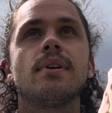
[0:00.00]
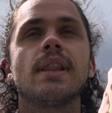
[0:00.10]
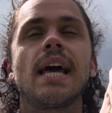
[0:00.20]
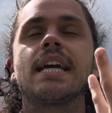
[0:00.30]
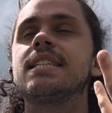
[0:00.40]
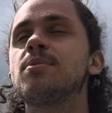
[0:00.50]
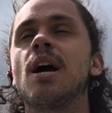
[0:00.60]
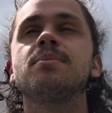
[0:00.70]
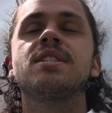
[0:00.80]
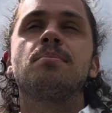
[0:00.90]
like
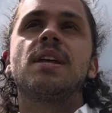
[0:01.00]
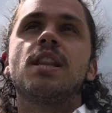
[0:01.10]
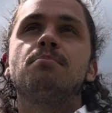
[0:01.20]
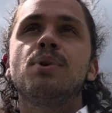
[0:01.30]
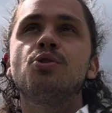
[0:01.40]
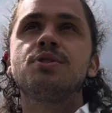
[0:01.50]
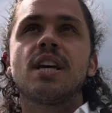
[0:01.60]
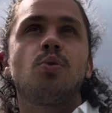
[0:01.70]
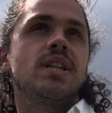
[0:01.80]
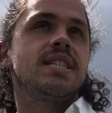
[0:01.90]
sometimes something in the
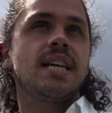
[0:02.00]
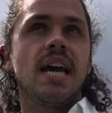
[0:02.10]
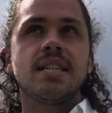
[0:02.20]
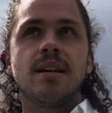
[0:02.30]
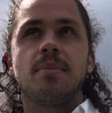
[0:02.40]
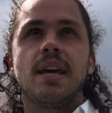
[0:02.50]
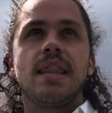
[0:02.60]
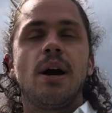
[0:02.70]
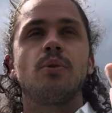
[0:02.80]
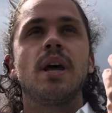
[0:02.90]
music would say something
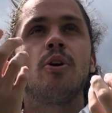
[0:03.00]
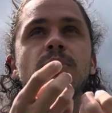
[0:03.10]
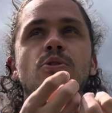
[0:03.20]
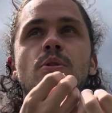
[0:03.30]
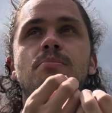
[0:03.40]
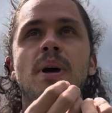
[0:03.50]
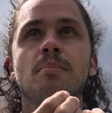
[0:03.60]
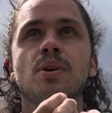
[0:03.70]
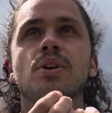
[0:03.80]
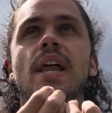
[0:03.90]
that would help me
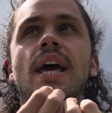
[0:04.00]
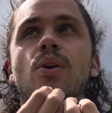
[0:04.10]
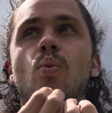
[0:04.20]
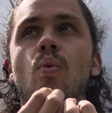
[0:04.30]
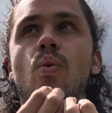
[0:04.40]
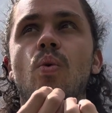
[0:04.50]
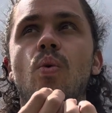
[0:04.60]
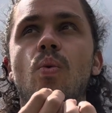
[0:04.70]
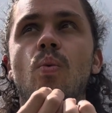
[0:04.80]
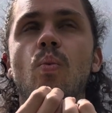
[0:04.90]
remember like
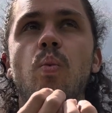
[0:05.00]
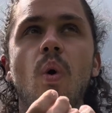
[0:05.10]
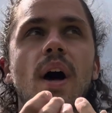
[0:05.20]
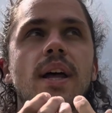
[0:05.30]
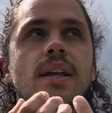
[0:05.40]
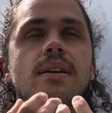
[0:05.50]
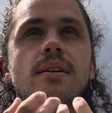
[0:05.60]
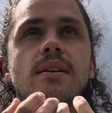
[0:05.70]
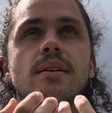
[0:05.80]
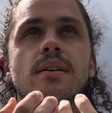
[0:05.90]
what
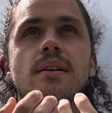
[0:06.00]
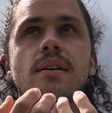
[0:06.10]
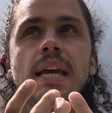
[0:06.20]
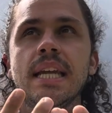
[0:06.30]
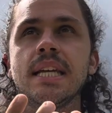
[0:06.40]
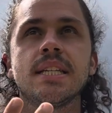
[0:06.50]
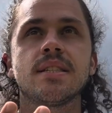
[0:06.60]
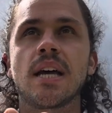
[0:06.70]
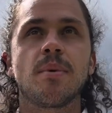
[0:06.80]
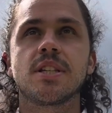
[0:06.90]
it
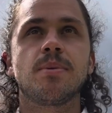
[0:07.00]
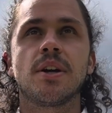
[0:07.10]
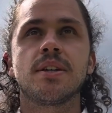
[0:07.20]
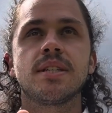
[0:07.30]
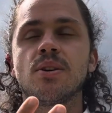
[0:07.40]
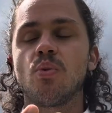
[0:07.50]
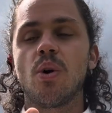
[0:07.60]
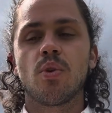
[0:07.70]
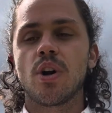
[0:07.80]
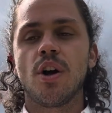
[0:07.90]
is I'm experiencing and what
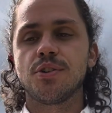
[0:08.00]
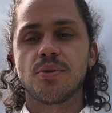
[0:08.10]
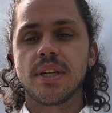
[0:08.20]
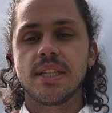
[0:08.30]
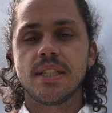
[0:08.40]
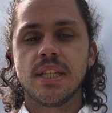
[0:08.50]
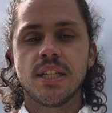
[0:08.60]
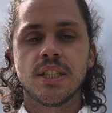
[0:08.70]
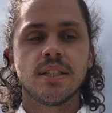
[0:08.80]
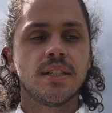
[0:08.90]
we're all doing here.